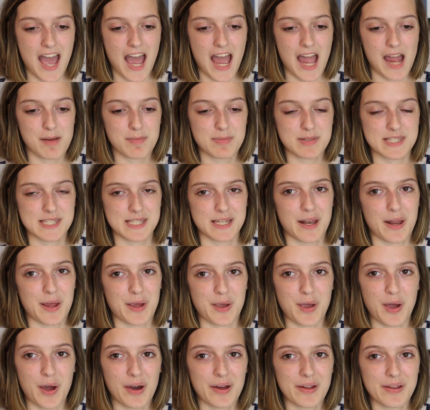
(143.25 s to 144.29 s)
I'm just
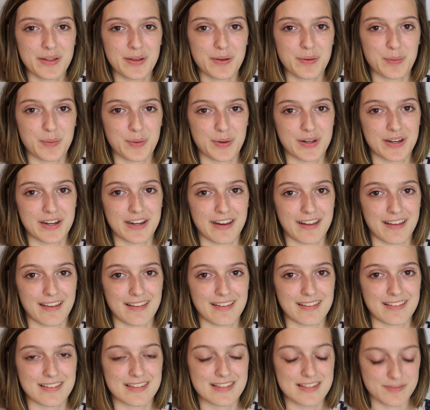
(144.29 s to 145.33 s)
gonna call it what it
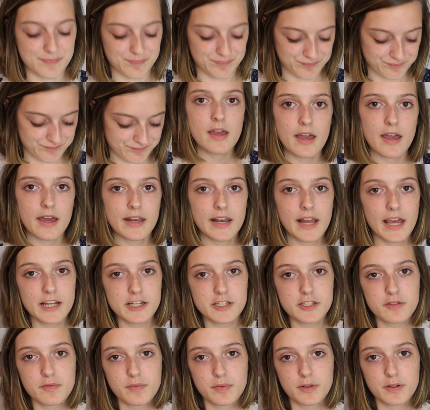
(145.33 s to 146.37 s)
is. An
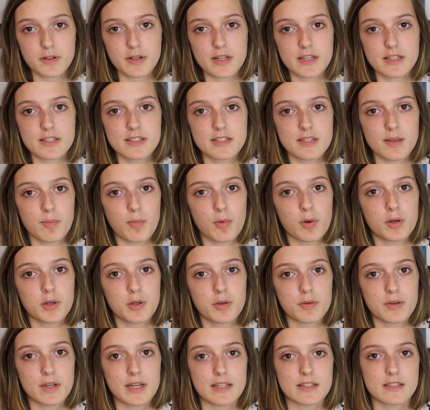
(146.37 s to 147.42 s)
extrovert is someone
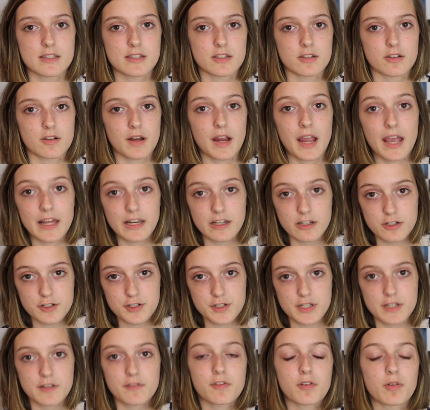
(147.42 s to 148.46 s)
who gets their
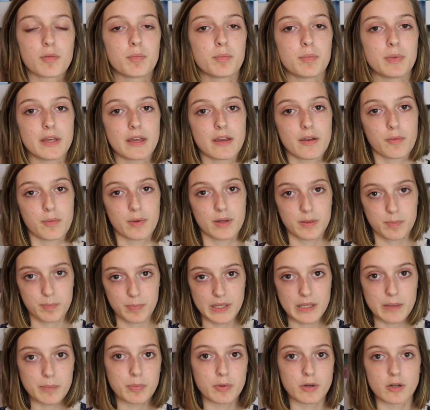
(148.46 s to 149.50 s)
energy from being with
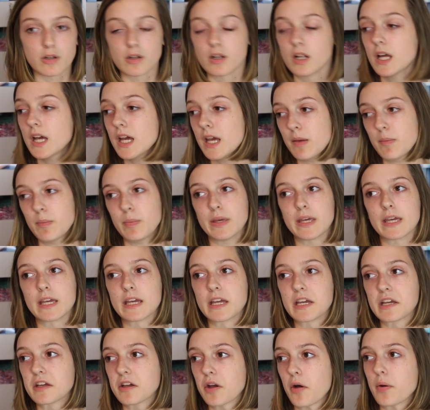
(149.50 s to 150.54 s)
people,
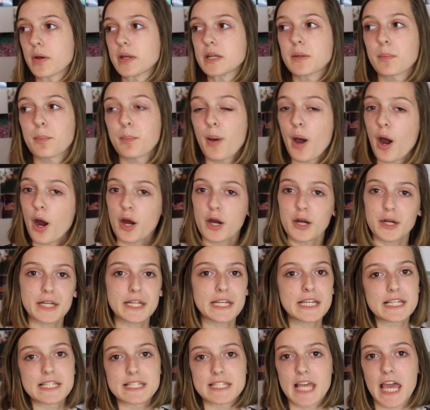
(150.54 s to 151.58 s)
being going to
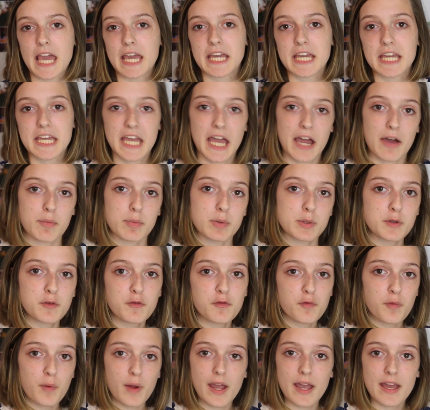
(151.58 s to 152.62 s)
parties, hanging out with
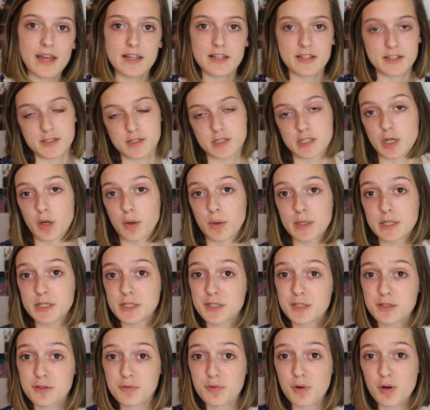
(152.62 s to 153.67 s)
friends, going
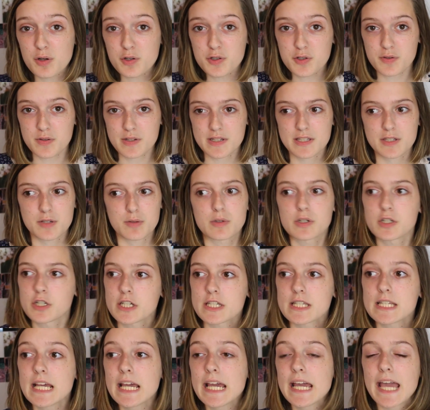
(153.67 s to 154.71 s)
to the grocery store,
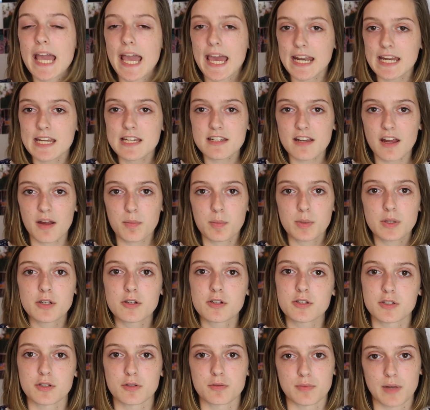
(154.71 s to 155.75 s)
just anytime where
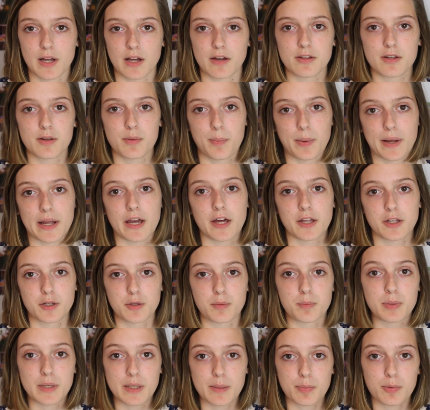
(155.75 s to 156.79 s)
they're surrounded by
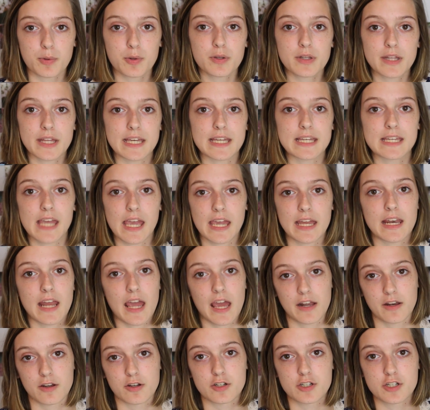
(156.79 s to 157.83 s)
other people, they gain
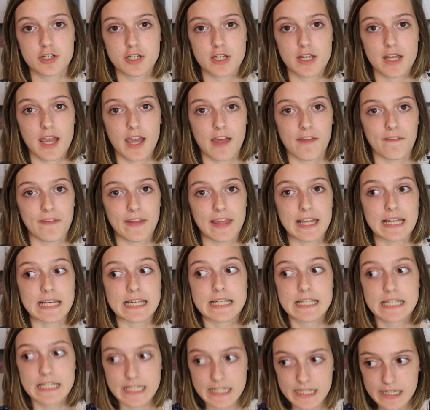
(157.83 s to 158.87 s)
energy and they
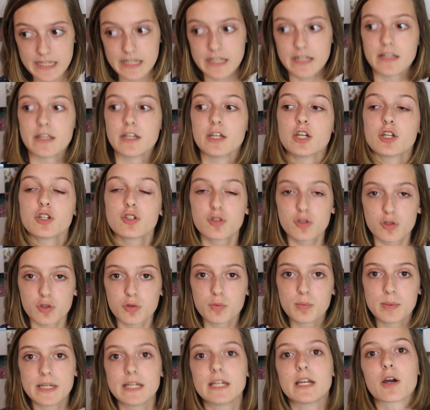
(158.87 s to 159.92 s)
need
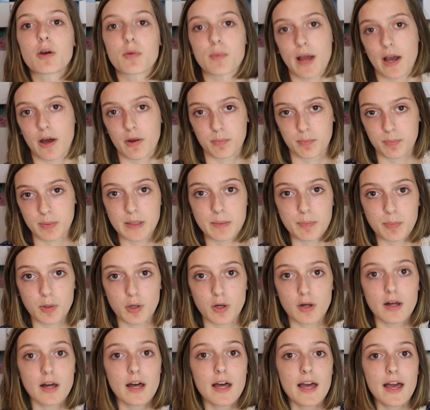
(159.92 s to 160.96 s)
to be around
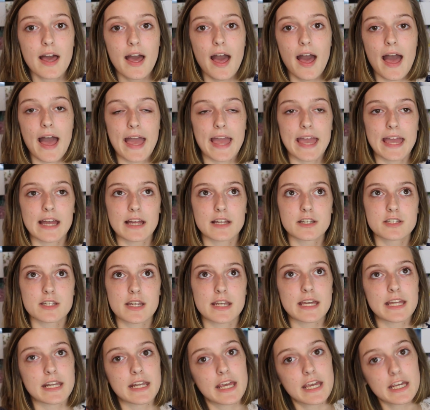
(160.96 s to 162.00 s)
people. And
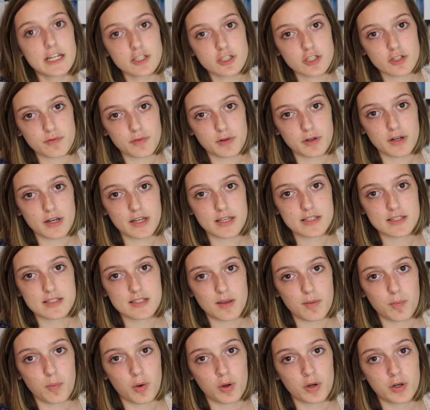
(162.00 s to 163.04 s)
an introvert is
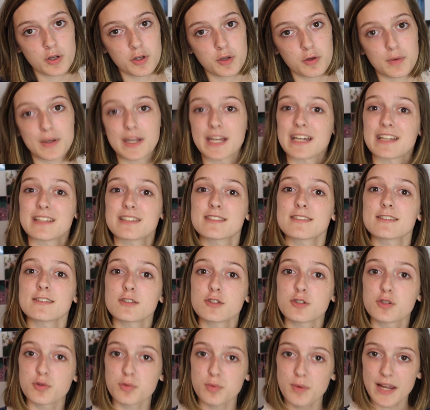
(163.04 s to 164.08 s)
someone who gets
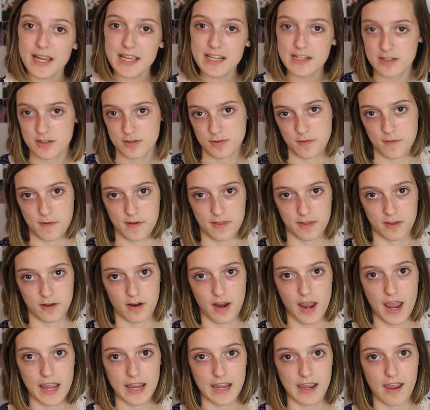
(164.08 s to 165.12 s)
drained when
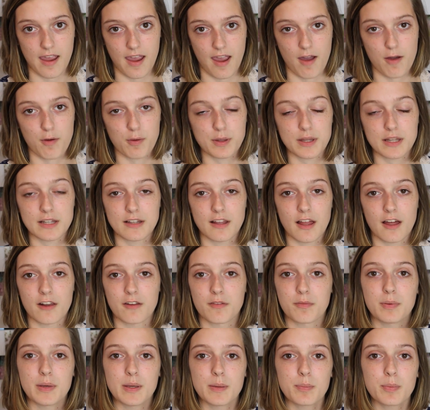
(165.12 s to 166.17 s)
they're hanging out with a
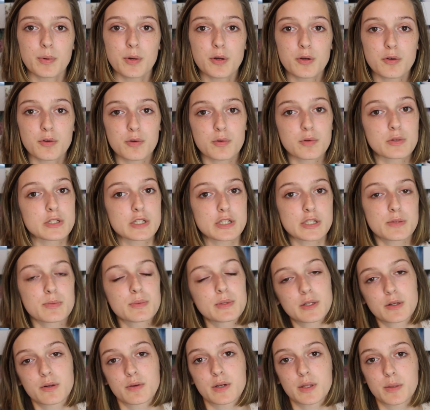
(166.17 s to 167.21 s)
lot of people or just
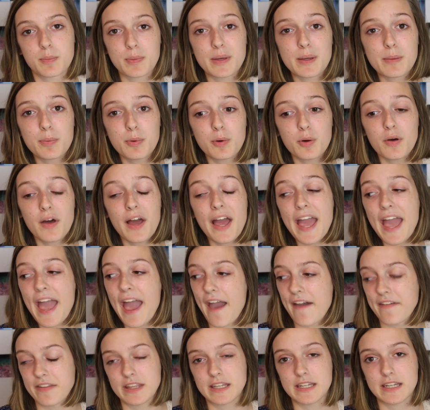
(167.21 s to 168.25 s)
when they're with people
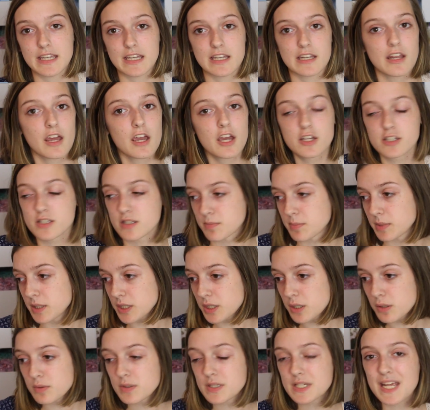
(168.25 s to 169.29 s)
and they need some
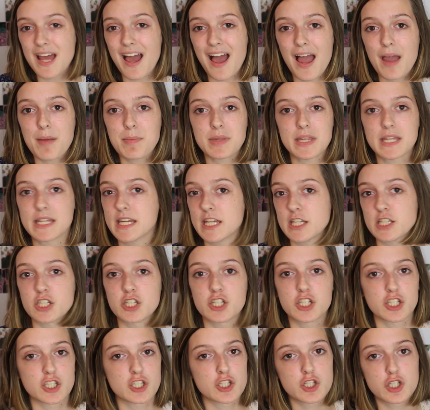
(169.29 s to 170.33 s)
alone time, they need to
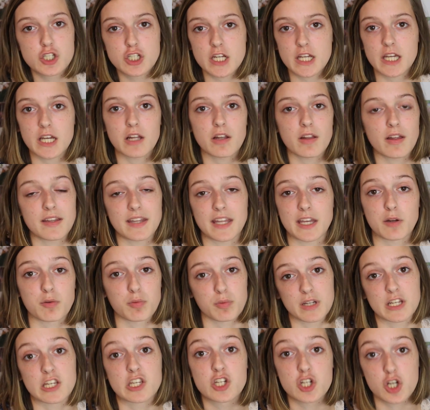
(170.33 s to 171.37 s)
just chill and like
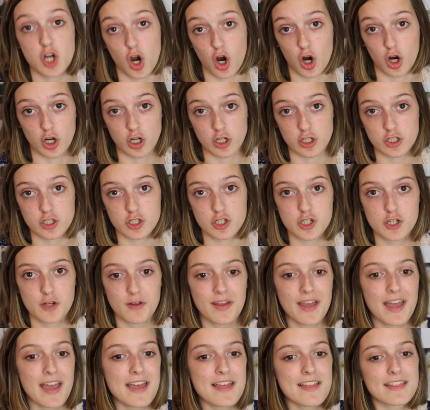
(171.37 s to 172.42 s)
recharge
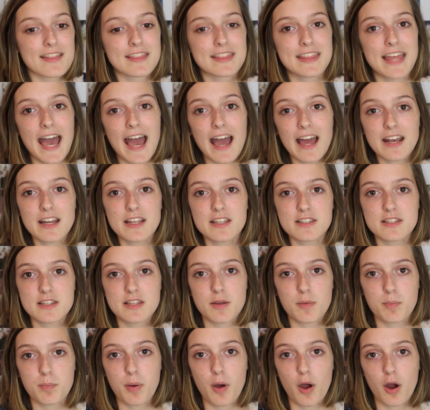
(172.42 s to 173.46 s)
that is
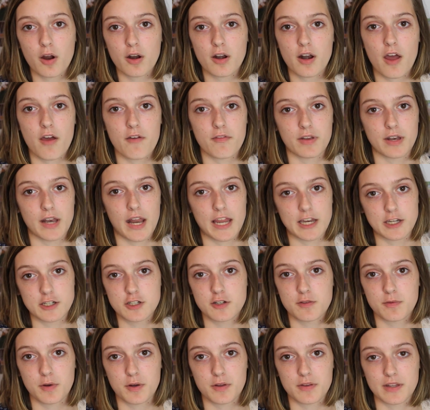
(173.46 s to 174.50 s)
the part of an
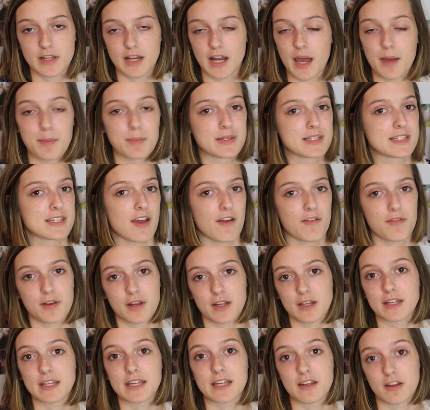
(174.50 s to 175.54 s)
introvert that I'm
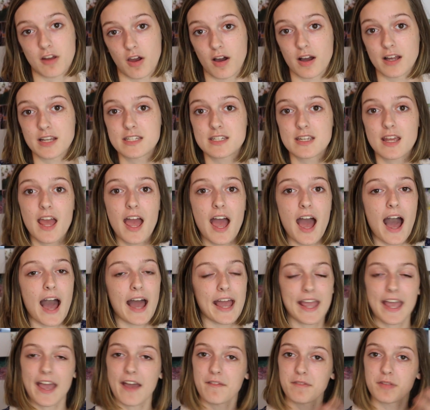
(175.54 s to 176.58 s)
definitely not.
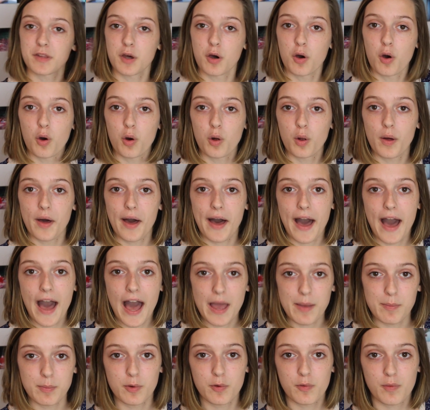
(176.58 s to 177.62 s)
I have the whole
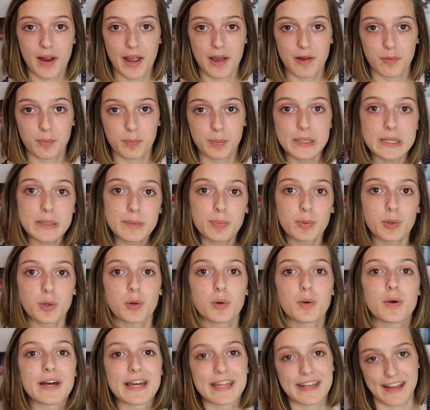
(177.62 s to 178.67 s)
I'm around
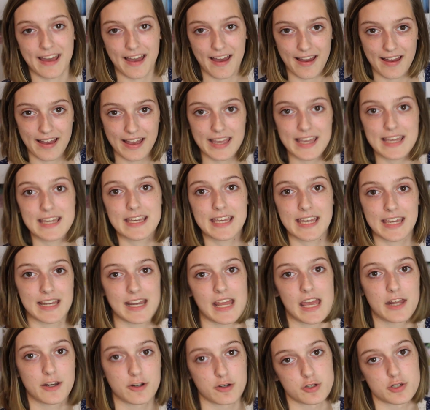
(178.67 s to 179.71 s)
people and I
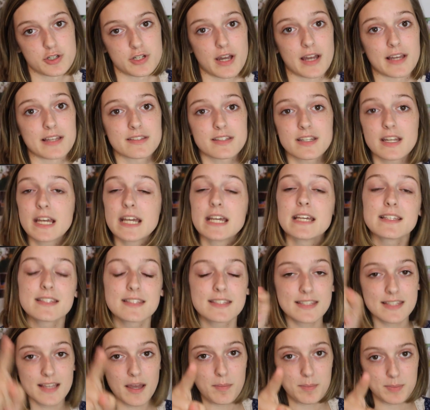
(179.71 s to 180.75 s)
get energized.
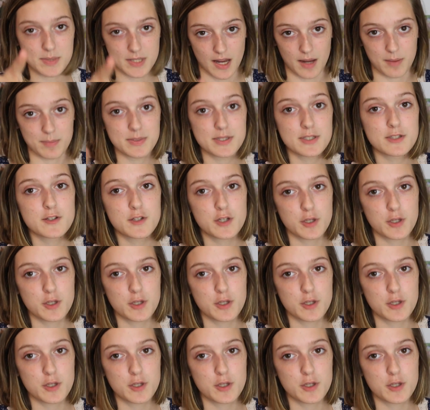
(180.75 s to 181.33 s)
Sometimes,